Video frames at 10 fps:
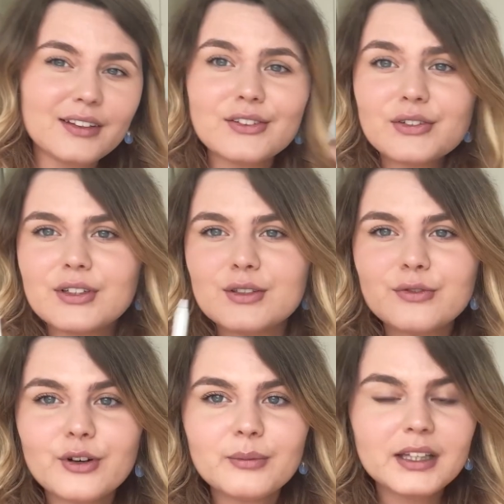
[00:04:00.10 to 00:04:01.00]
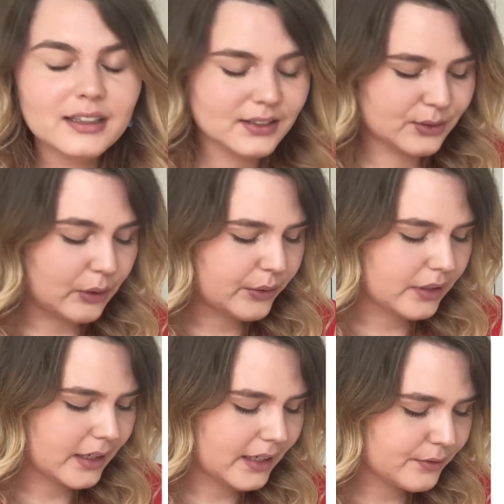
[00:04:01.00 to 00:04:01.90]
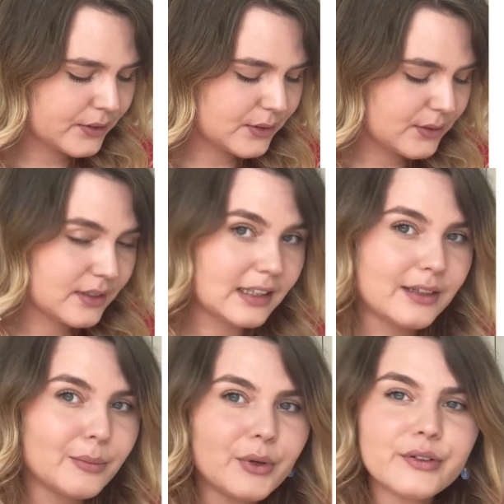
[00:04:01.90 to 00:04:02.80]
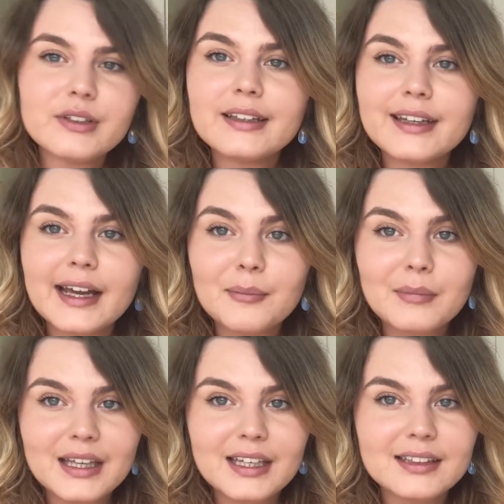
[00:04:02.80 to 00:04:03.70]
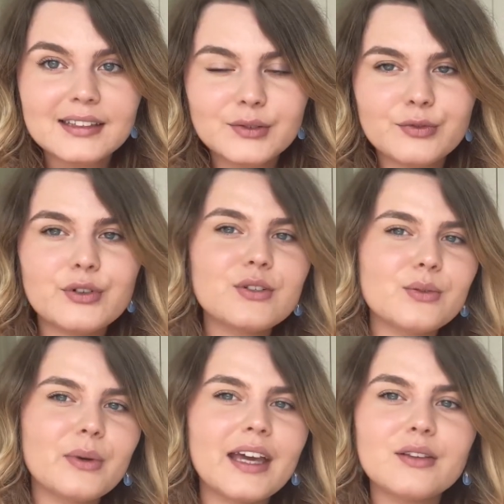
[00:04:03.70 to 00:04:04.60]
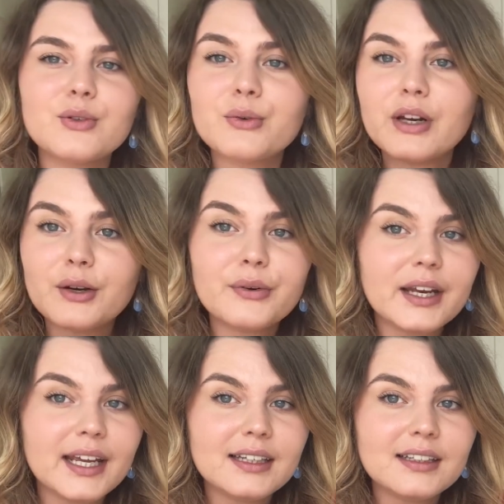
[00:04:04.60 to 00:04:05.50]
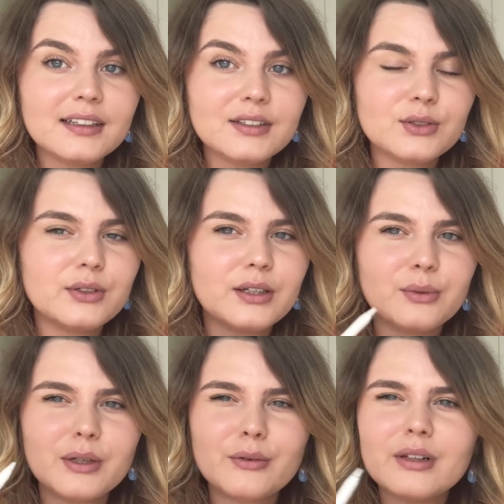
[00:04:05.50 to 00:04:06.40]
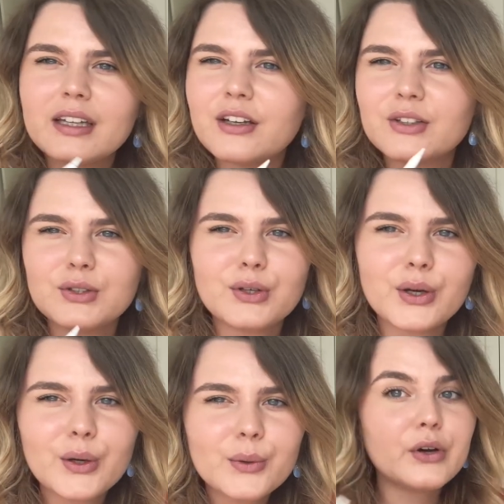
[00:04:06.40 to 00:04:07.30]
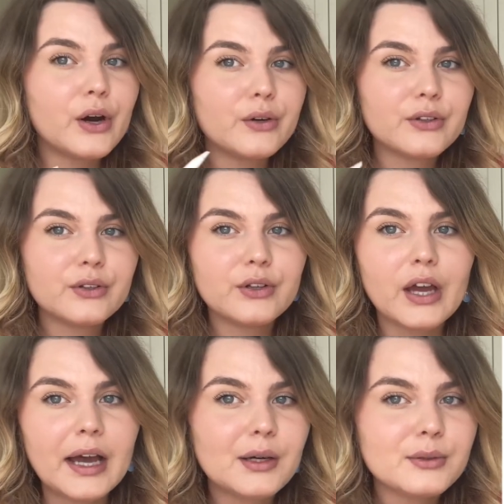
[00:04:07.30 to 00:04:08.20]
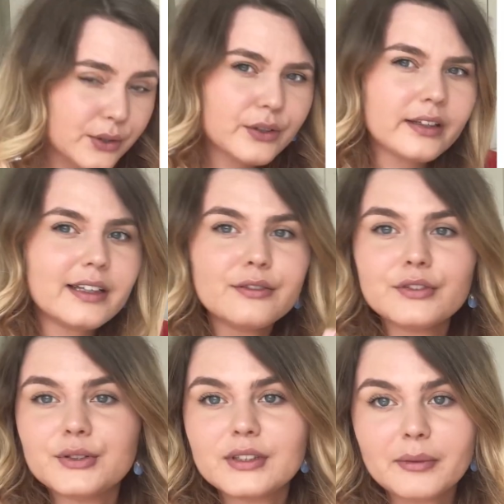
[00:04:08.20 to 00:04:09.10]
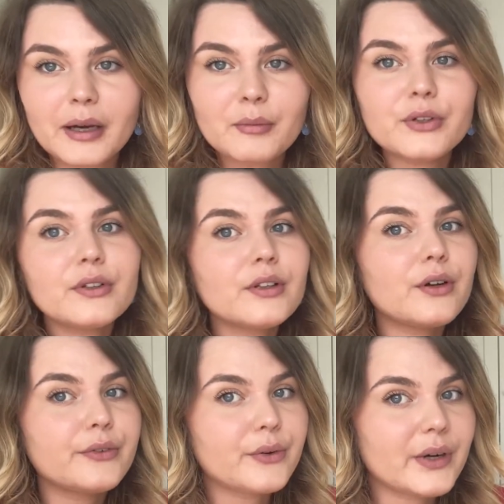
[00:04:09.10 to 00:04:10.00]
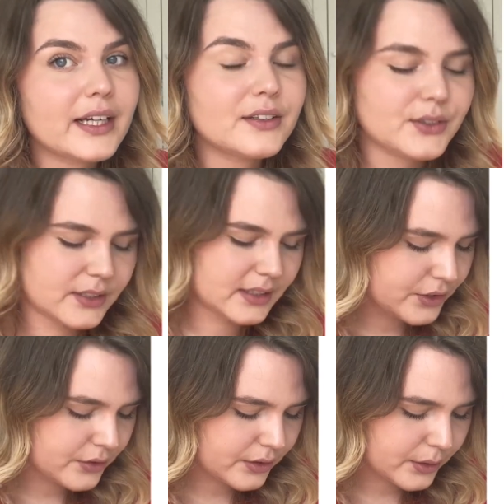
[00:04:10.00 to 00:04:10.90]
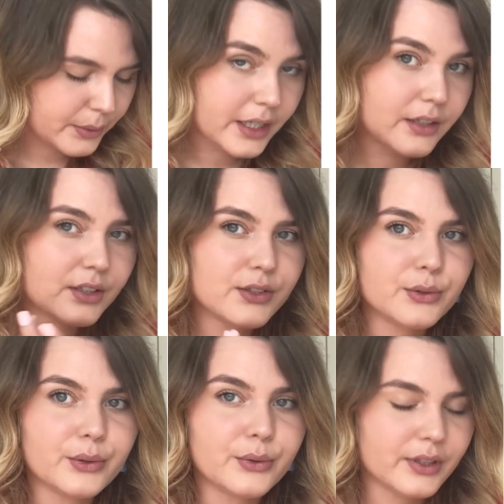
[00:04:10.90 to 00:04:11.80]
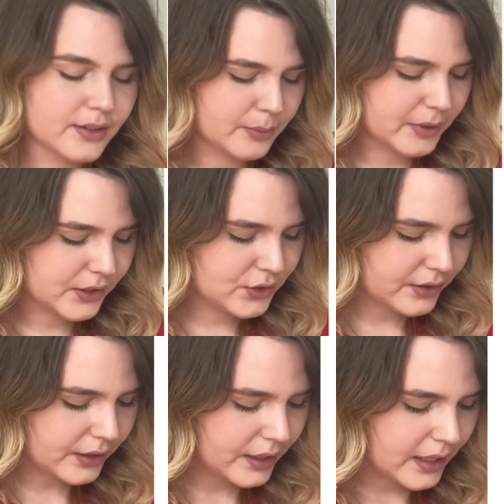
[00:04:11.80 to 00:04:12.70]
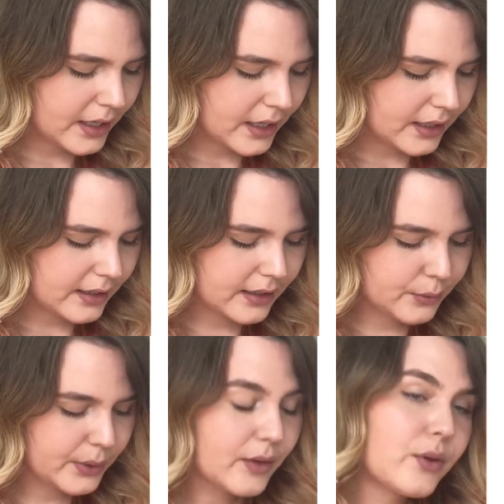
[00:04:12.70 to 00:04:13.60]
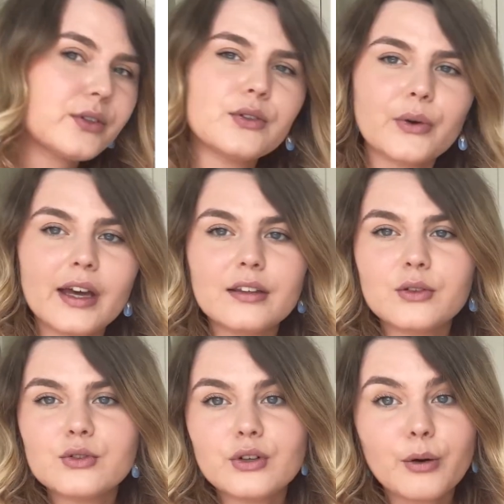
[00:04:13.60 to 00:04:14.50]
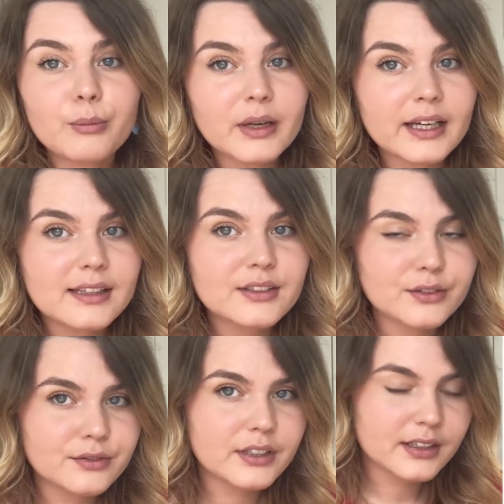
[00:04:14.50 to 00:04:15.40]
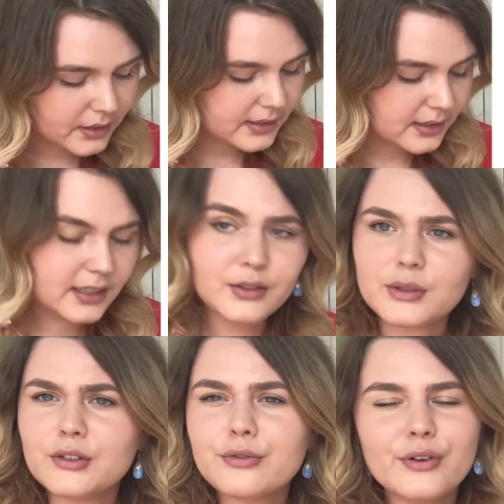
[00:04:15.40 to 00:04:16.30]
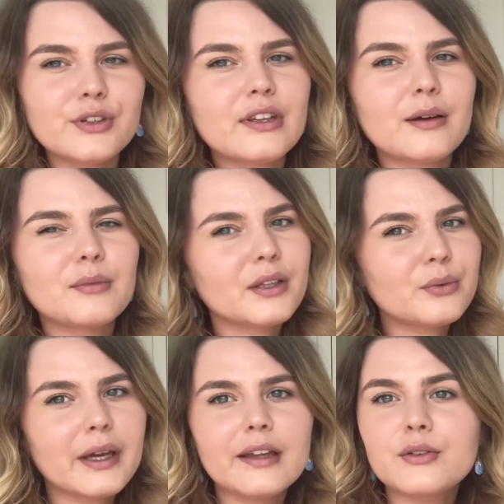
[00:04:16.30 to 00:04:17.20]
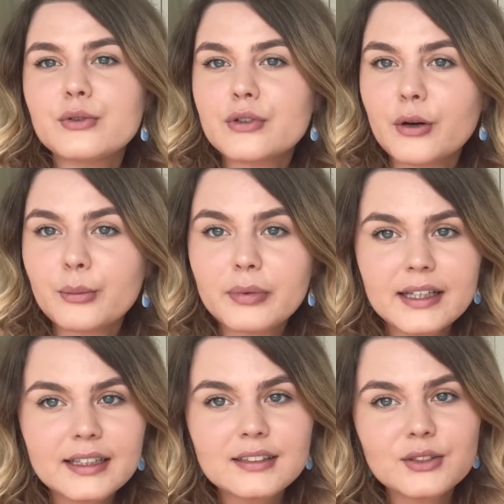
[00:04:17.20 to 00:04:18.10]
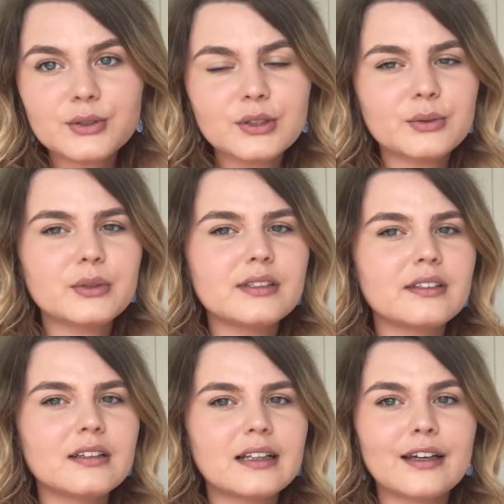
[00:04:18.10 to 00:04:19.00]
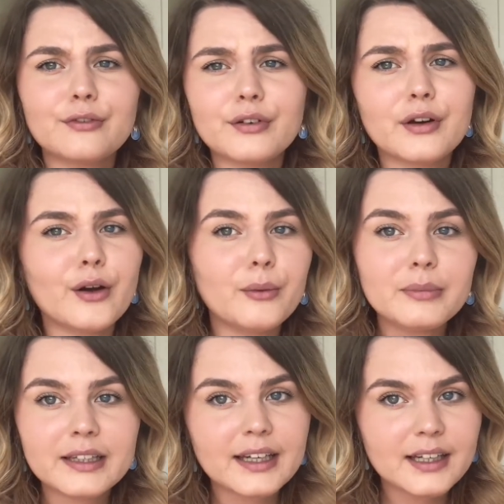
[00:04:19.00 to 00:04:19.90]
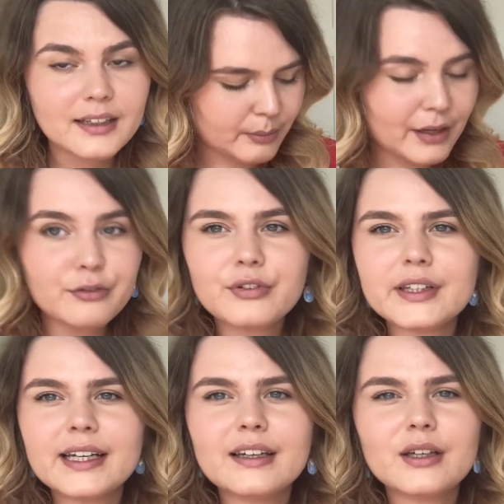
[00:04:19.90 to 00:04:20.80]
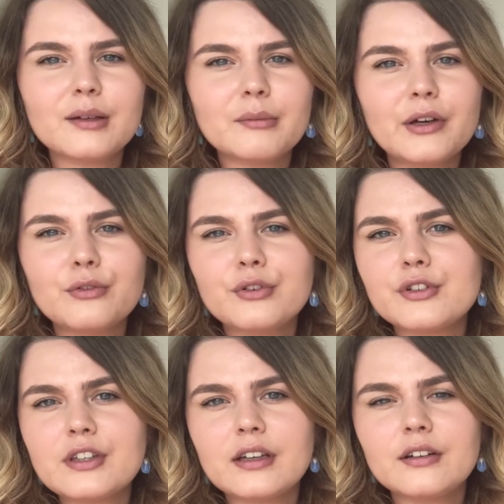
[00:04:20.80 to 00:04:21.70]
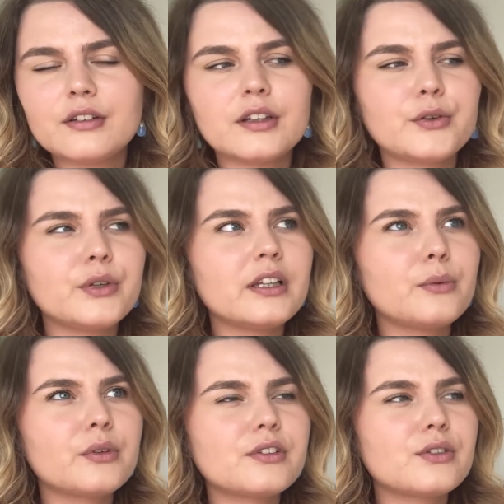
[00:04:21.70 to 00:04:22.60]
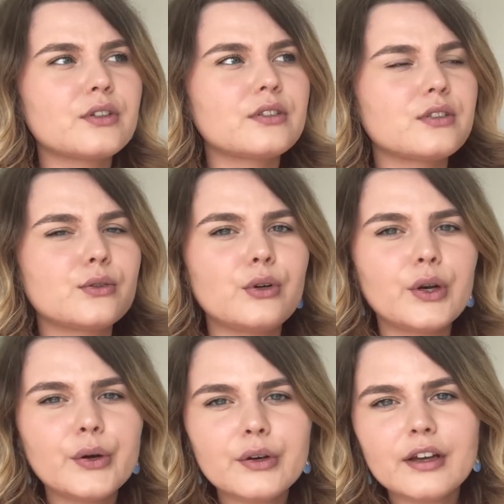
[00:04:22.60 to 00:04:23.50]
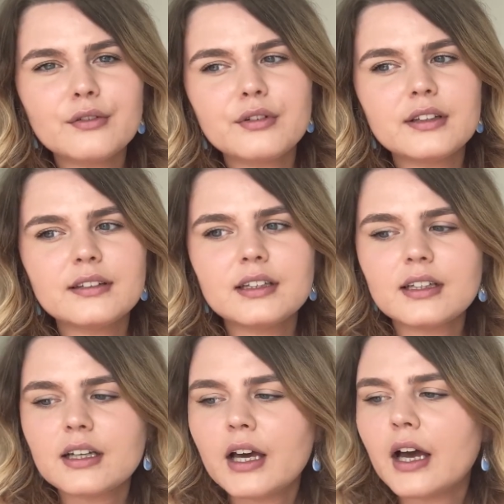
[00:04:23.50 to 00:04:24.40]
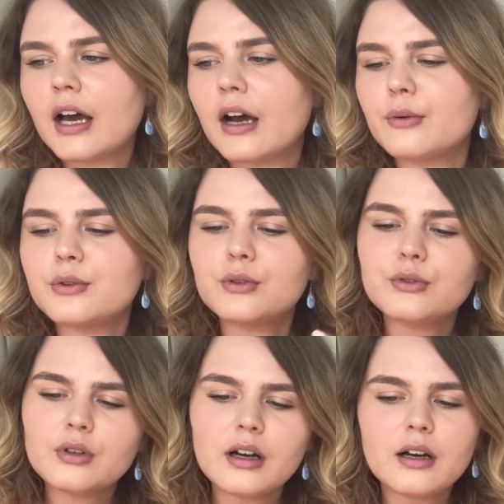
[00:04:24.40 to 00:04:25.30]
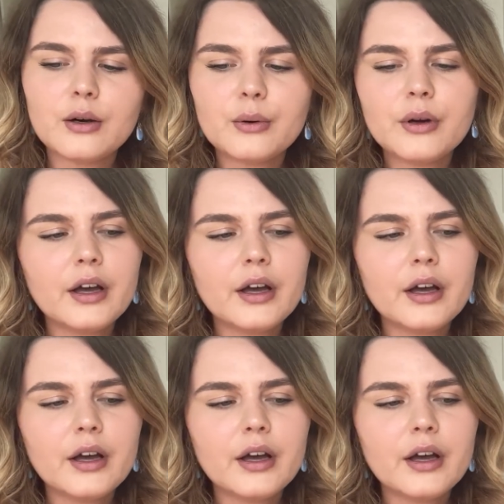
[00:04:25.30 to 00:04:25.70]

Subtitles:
to transform that. So on the left you see the model that I made. First we had to recreate it so that we really got to know garden house. On the left you see my model, on the right you see the original one, so it's a picture. Then we also had to draw plans of it. You can see it was the first time that we had to draw plans, so it wasn't like very complicated. I feel like in my first year they really wanted us to learn everything, how to draw